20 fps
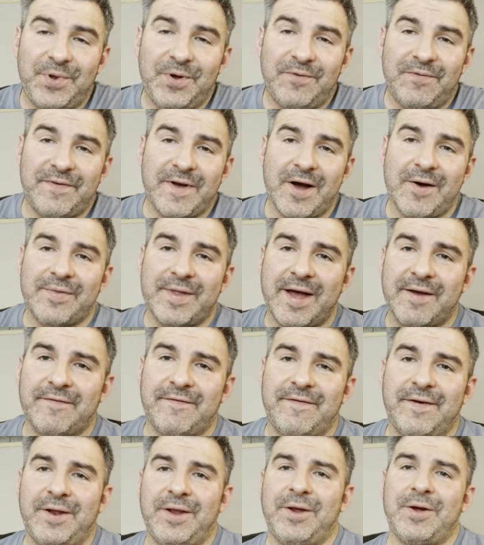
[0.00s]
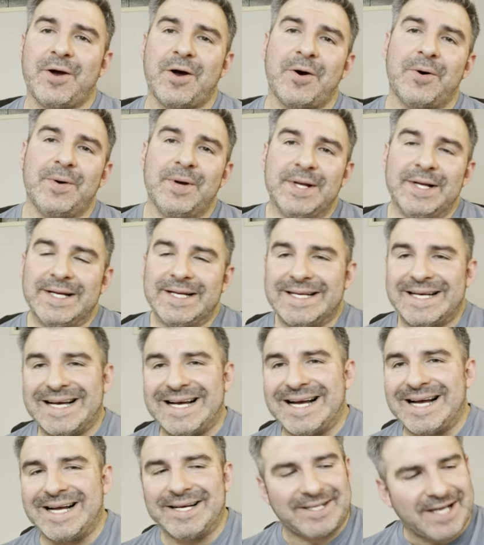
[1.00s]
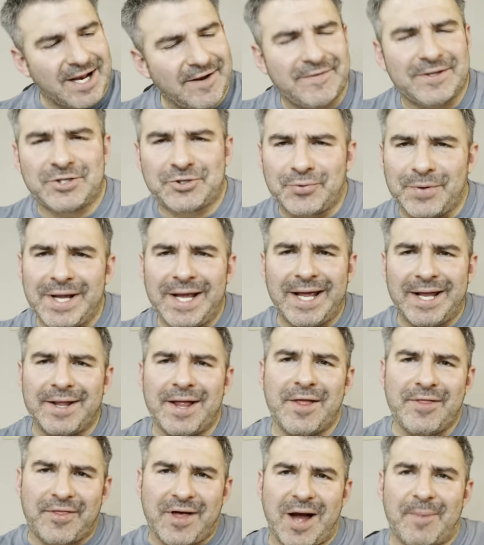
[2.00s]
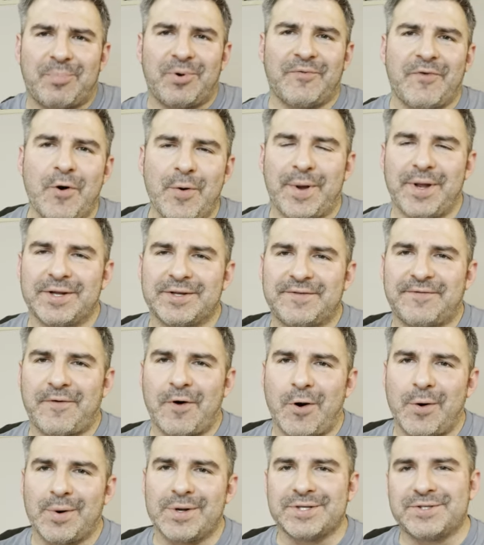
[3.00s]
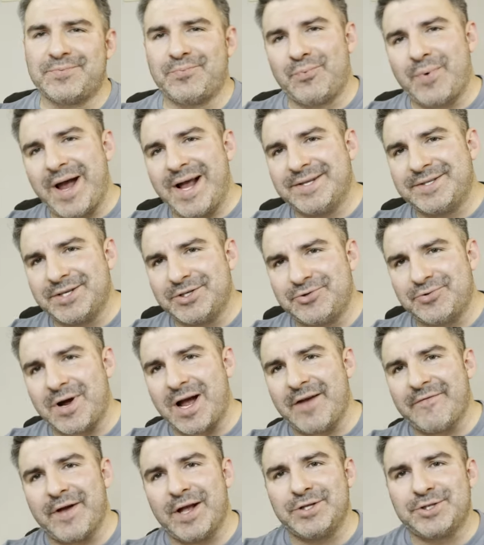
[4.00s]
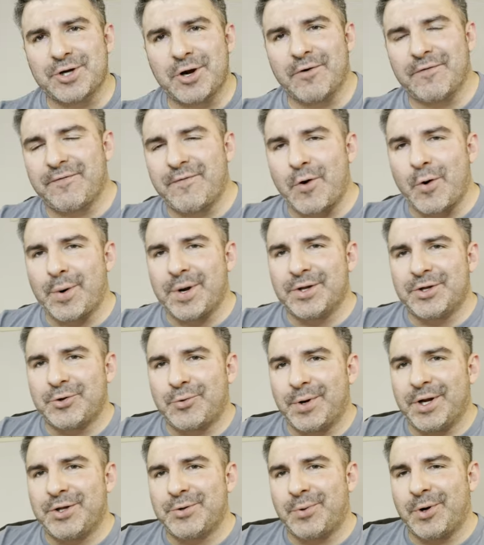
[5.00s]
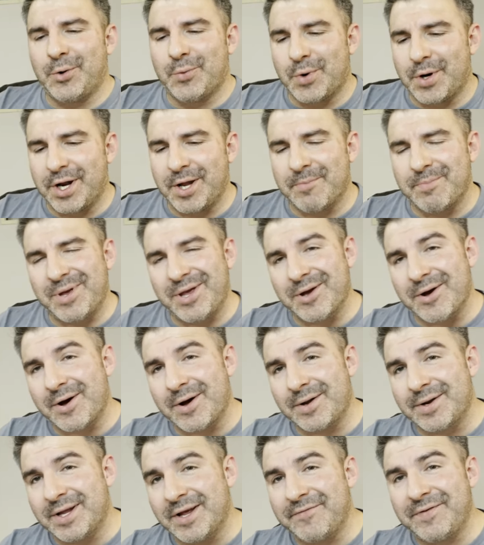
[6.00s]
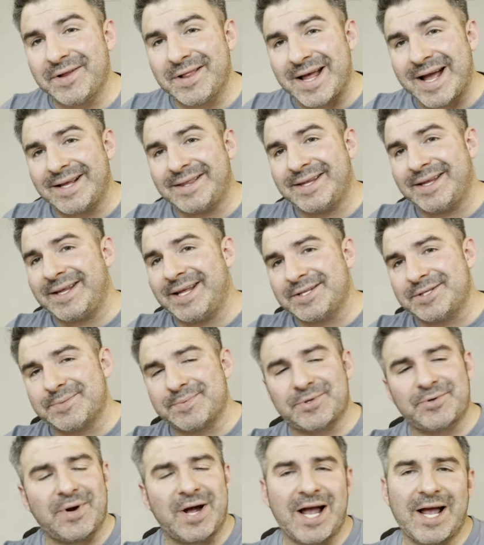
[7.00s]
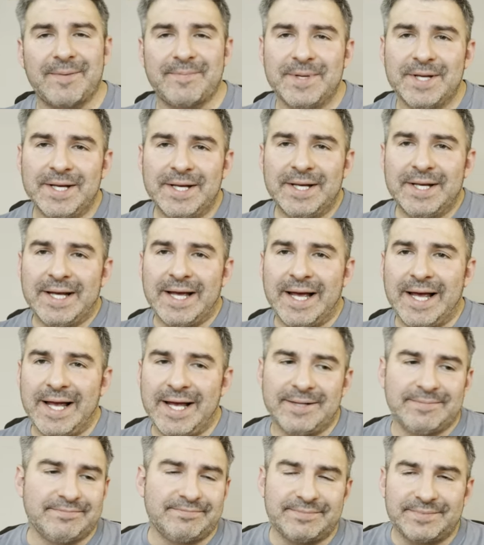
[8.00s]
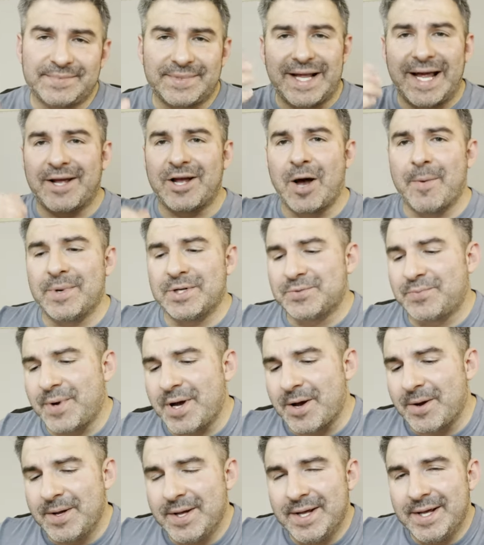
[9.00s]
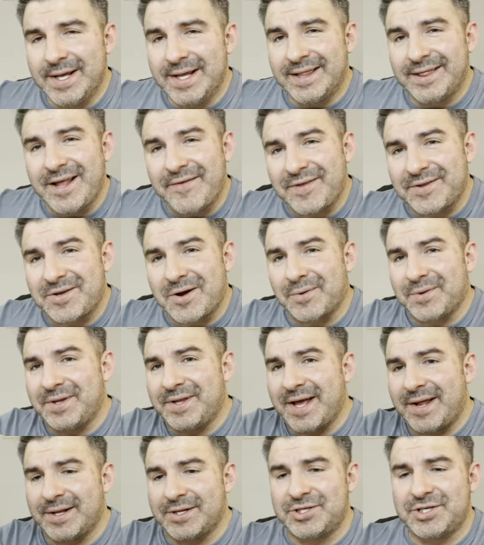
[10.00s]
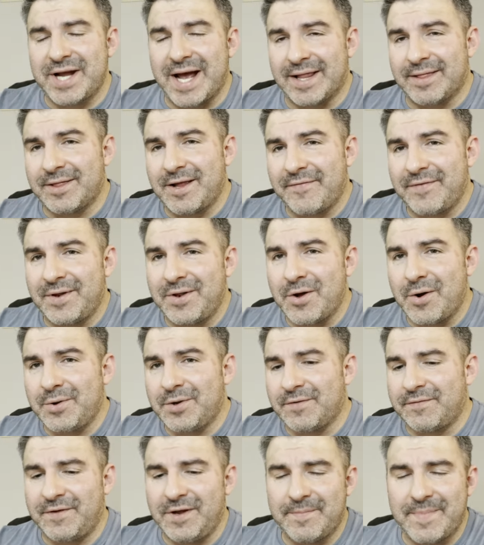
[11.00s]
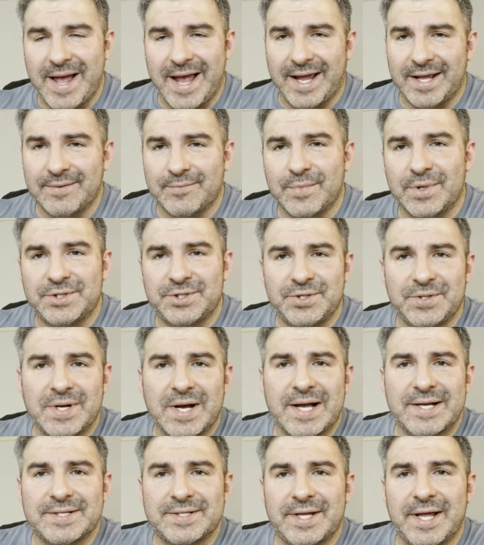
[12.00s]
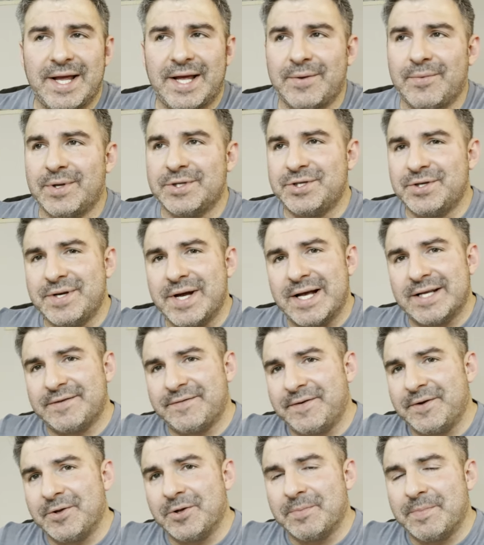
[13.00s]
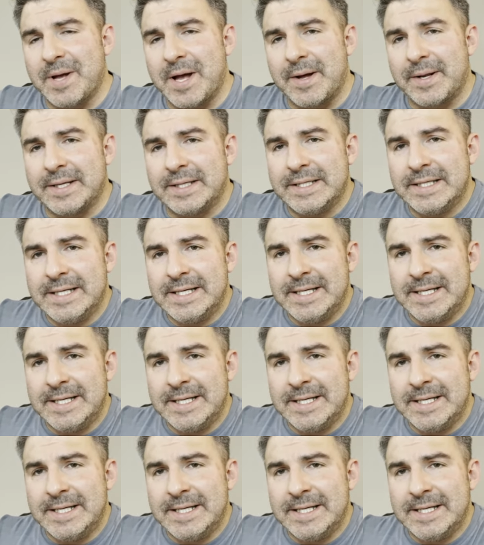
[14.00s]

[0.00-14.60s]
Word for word: you found that video uh, kind of intriguing and thought-provoking as far as ways to drive HR forward in 2021 and beyond. If you liked it, hit subscribe and, and like, comment as well. Love to talk to you down in chat. Love to know your feedback and what you guys think and what you guys feel about it.